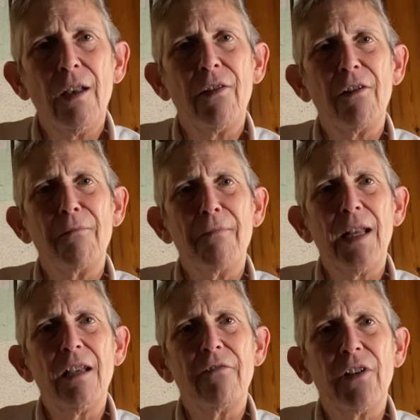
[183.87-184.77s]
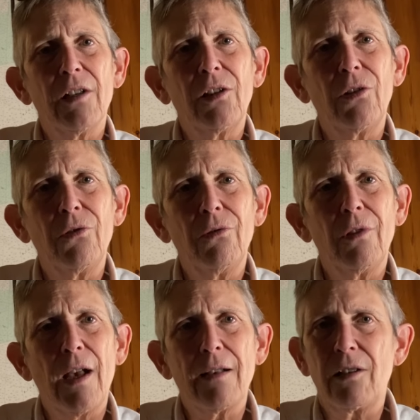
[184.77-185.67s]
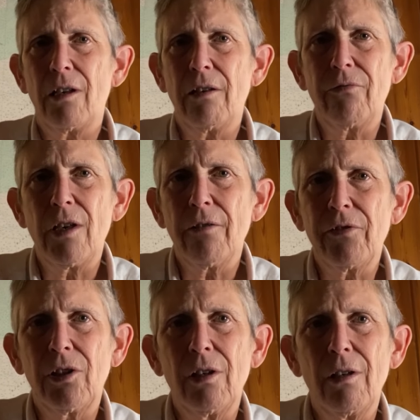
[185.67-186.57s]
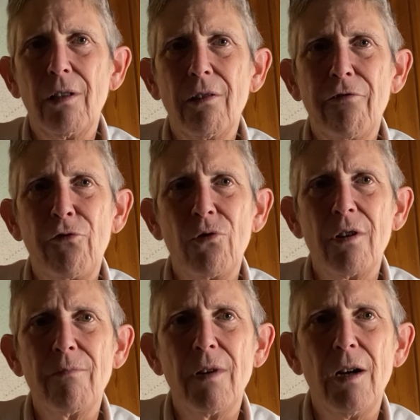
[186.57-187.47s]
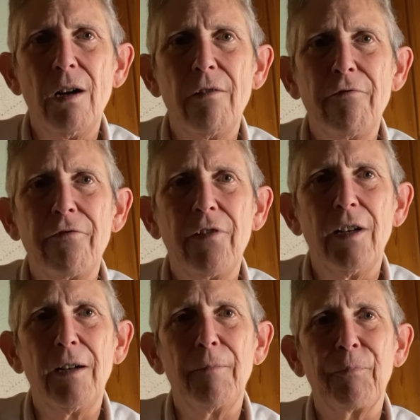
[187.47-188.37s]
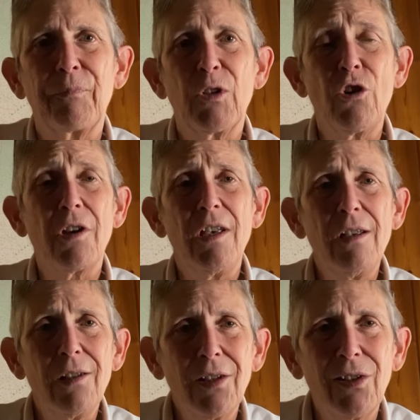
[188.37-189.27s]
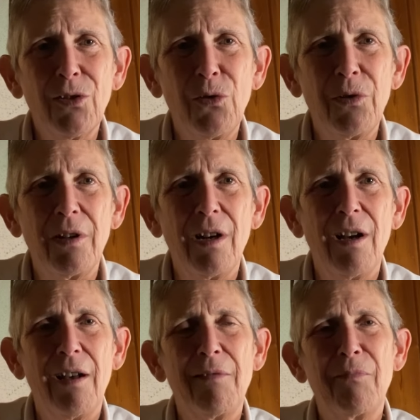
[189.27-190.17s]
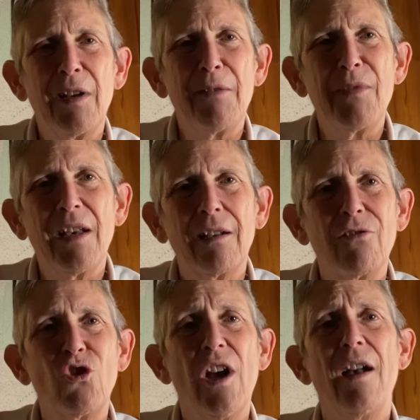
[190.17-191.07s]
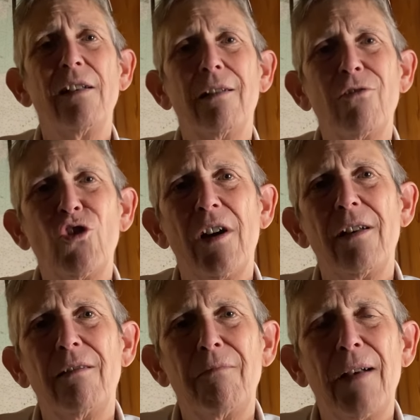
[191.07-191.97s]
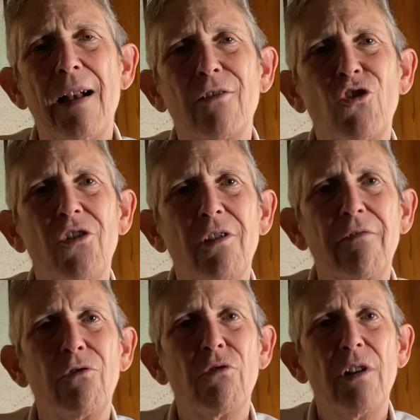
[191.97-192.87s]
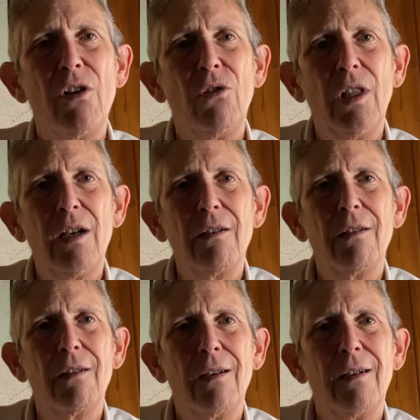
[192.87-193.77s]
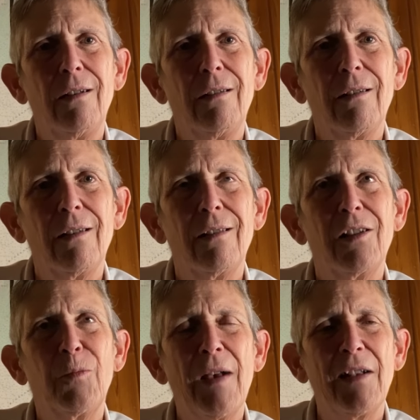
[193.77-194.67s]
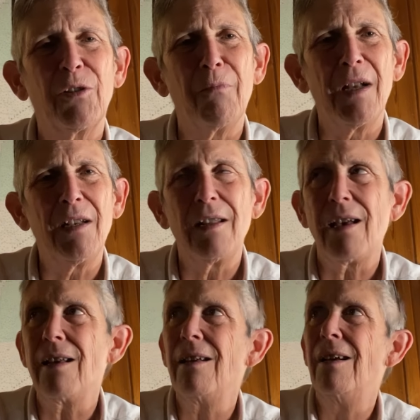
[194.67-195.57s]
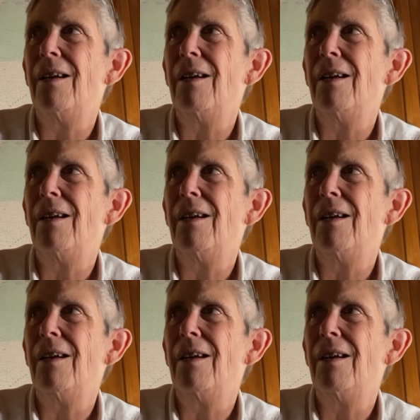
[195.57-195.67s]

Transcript: There are many of us who like to give gifts in the form of um, cookies, or I, I make a giant, giant batch of granola on this past Monday.